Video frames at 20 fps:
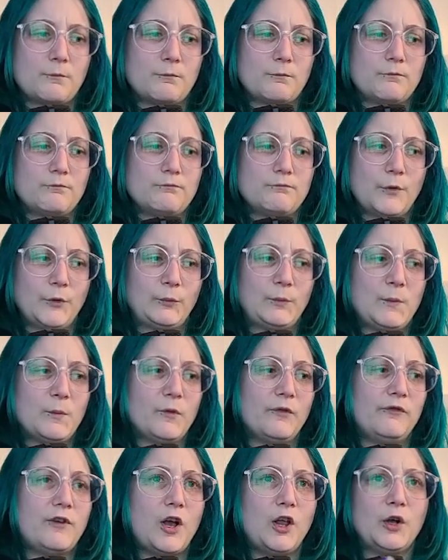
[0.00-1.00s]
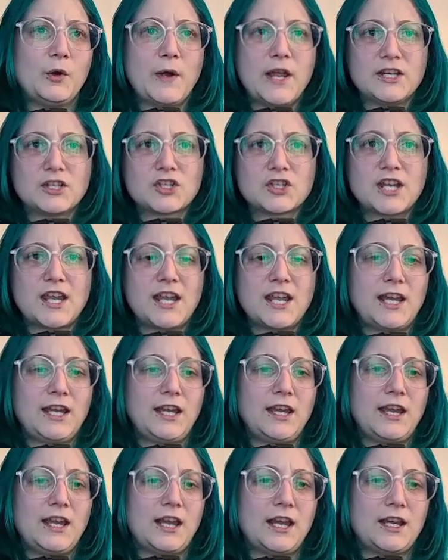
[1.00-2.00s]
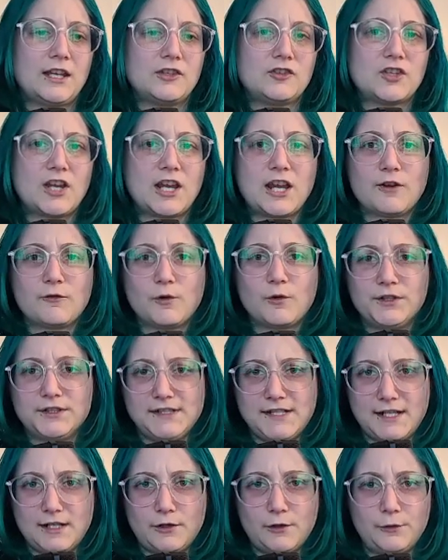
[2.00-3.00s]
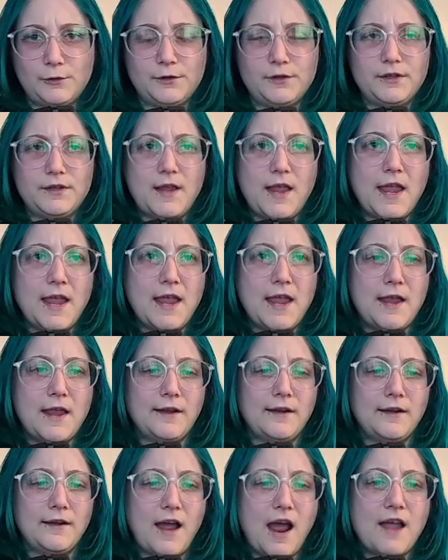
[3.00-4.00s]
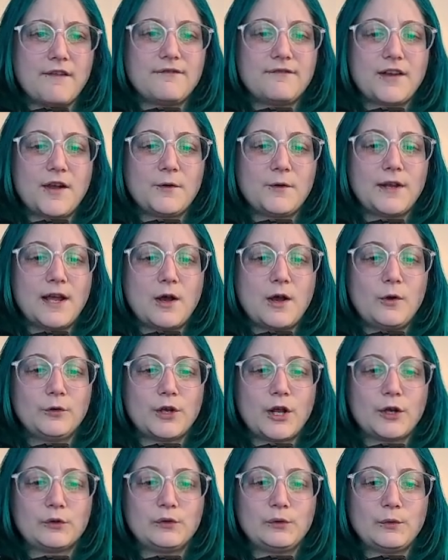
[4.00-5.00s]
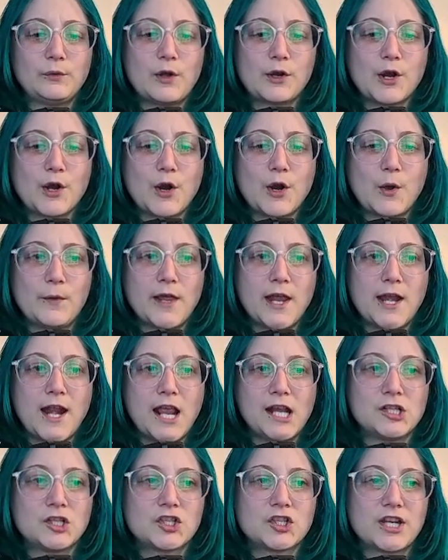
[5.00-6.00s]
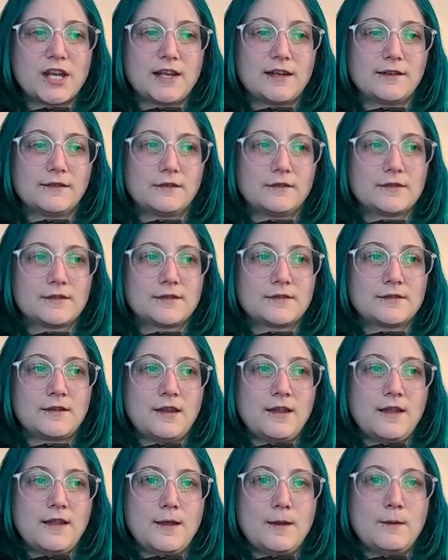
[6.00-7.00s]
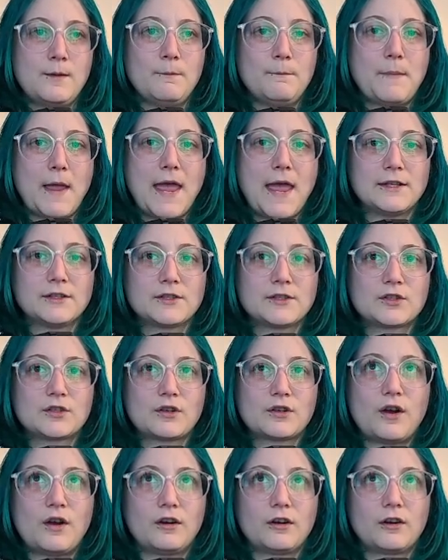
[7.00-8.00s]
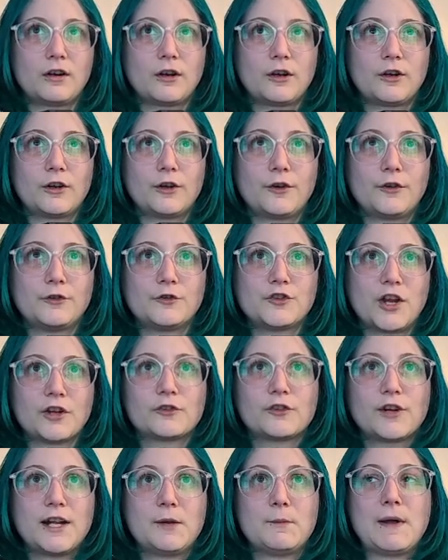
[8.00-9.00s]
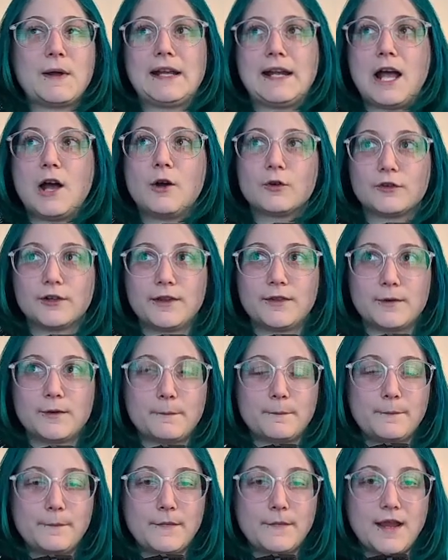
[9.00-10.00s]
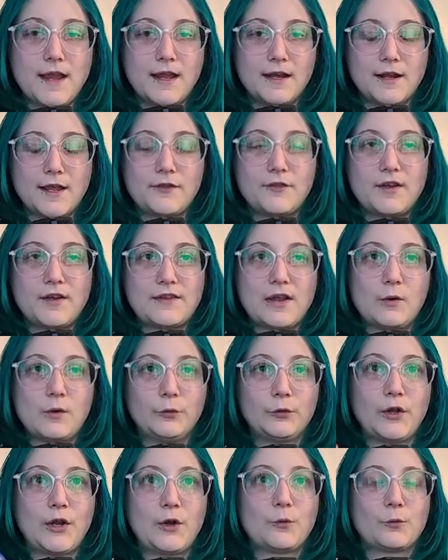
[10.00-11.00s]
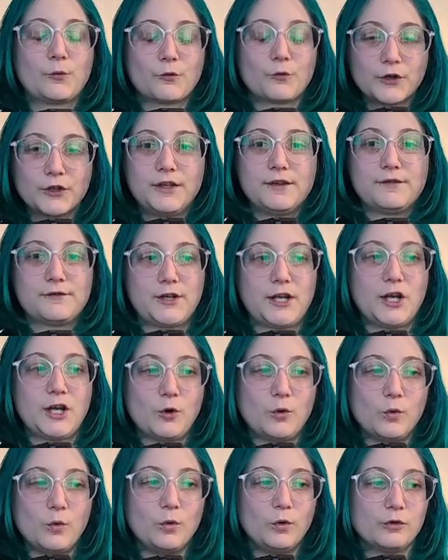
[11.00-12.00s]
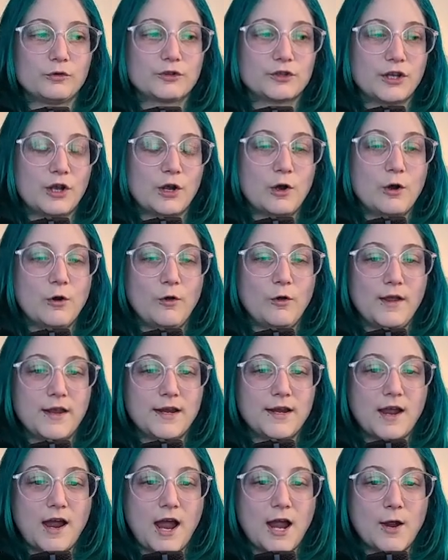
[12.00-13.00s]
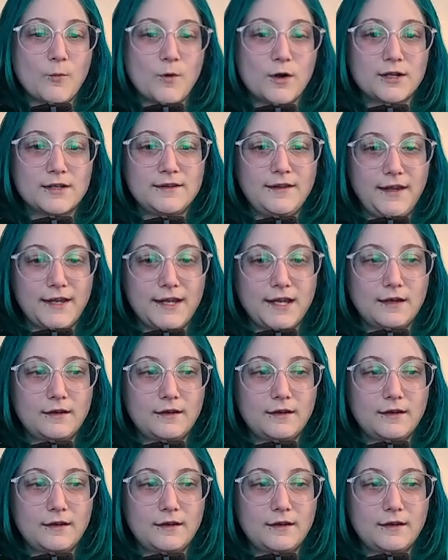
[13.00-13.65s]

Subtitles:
most people follow Enshang and JK Rolling Down, and I found out not too long ago that Enshang's bets are generated by an algorithm, and I thought that was like really freaking cool. So like, I want to like